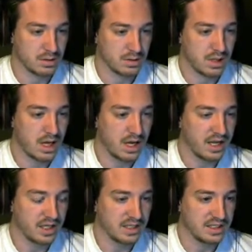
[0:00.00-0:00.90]
Hi.
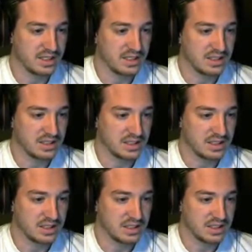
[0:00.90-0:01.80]

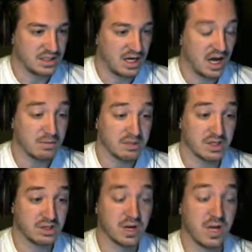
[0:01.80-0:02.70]
I was
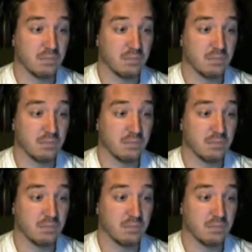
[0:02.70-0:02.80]
gonna try...